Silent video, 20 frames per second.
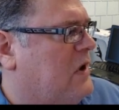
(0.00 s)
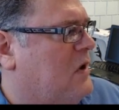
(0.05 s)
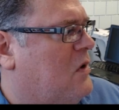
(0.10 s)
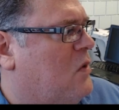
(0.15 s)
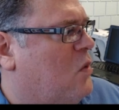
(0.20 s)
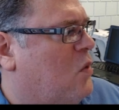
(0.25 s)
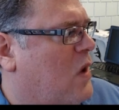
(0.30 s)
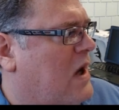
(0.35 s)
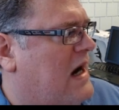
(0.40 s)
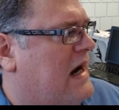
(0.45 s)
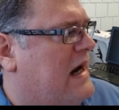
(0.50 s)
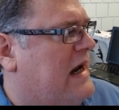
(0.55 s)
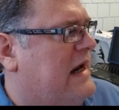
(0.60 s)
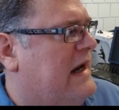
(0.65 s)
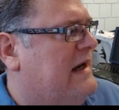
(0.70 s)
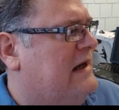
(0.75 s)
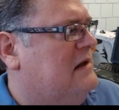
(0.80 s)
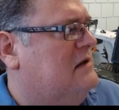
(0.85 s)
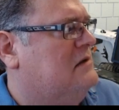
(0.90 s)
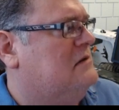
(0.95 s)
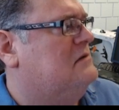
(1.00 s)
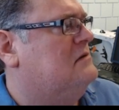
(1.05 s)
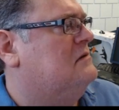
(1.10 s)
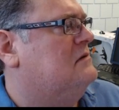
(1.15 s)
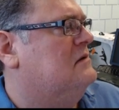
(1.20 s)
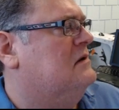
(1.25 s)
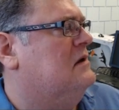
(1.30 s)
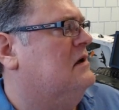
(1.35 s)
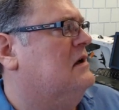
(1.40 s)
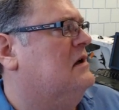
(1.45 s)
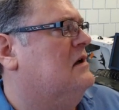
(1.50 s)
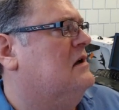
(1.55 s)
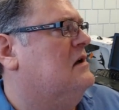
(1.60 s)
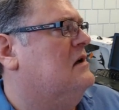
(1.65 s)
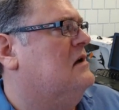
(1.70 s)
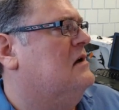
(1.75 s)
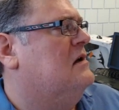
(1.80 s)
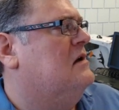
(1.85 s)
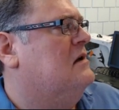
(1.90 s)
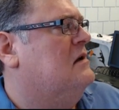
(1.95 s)
why
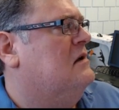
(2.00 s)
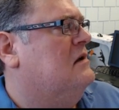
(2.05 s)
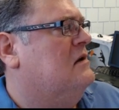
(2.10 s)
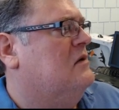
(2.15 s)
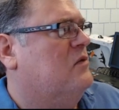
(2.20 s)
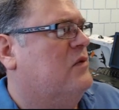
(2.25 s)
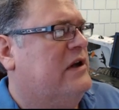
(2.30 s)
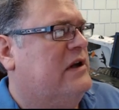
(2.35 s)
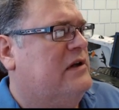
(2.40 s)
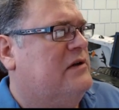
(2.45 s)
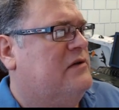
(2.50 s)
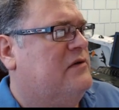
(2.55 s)
we